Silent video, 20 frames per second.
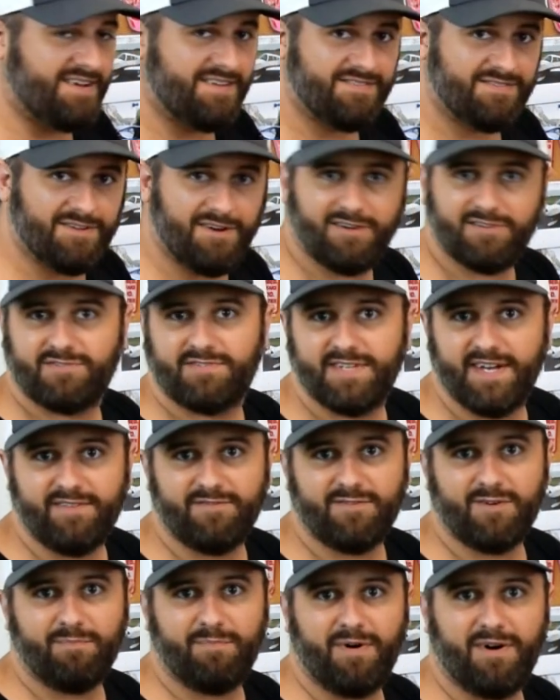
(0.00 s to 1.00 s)
there are
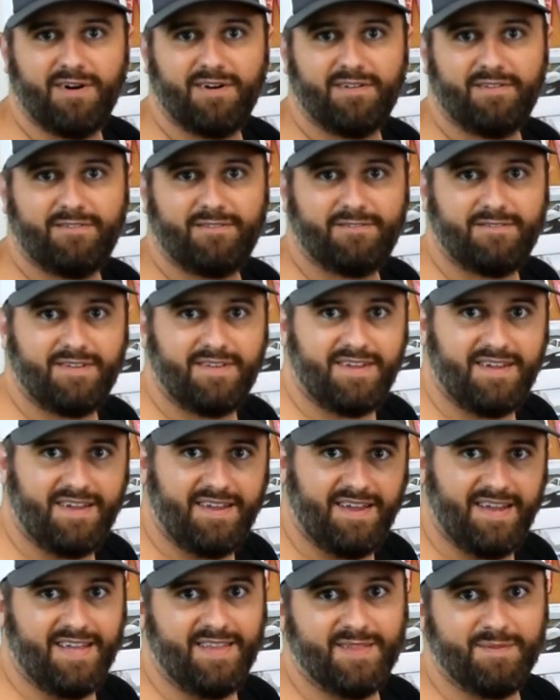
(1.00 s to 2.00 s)
several parts
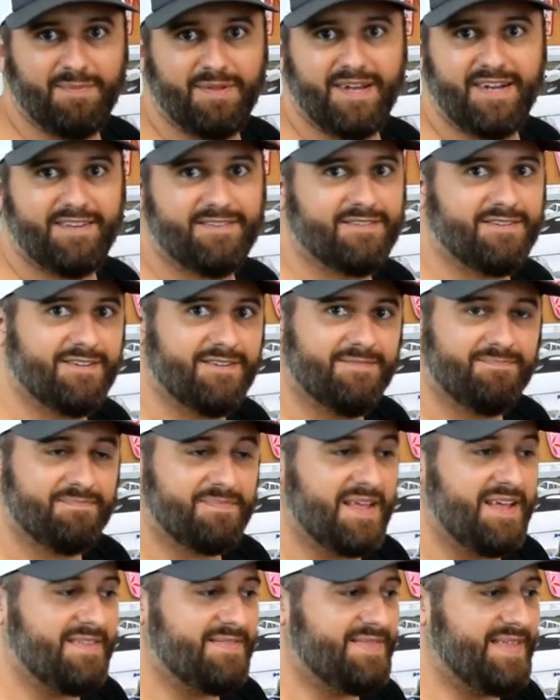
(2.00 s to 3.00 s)
in the Blazer
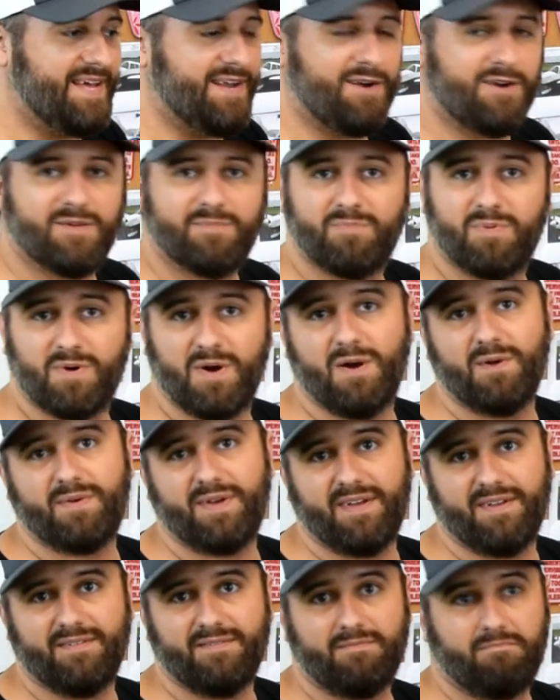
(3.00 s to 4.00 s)
that are
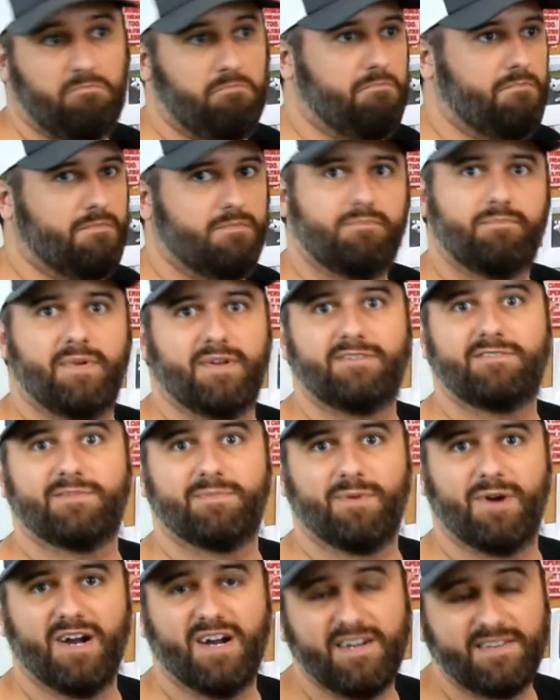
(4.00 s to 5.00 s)
broken. Big
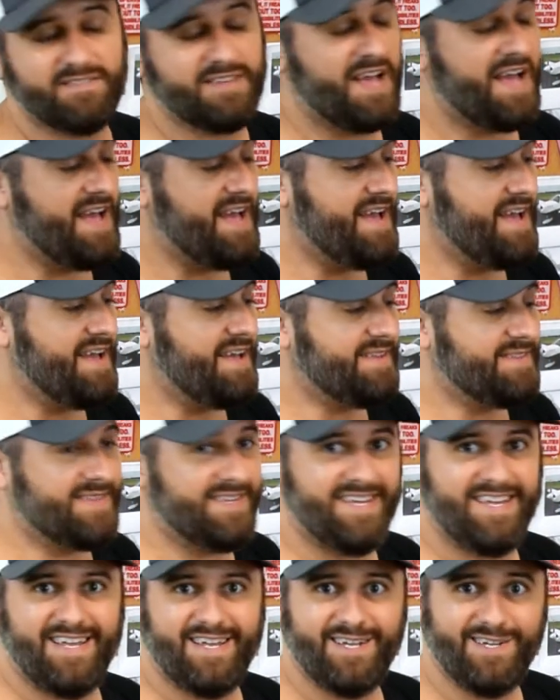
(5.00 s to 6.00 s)
surprise.
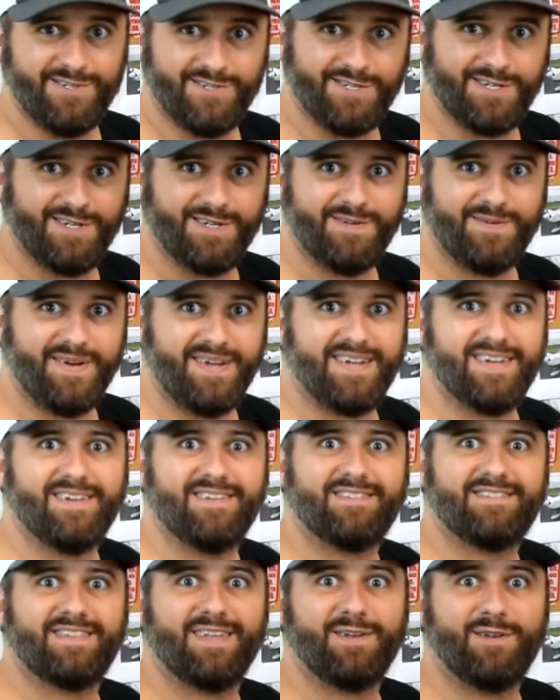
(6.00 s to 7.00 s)
The issue
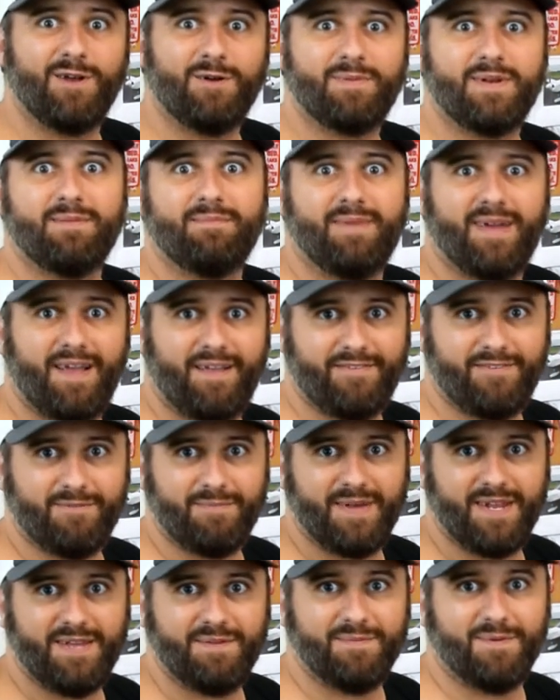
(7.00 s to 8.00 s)
is that nobody makes
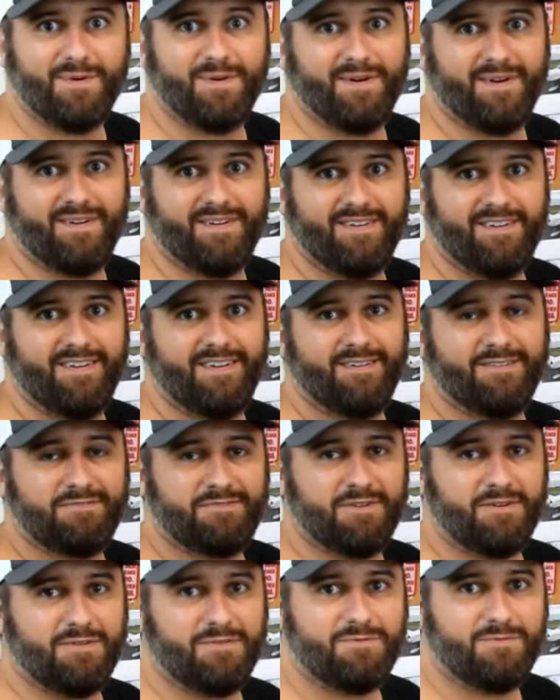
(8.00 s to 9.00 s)
them anymore.
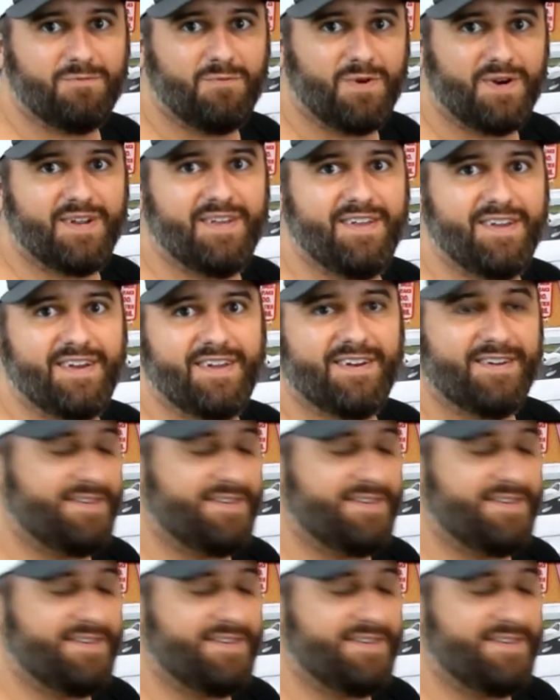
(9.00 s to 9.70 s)
So what are you gonna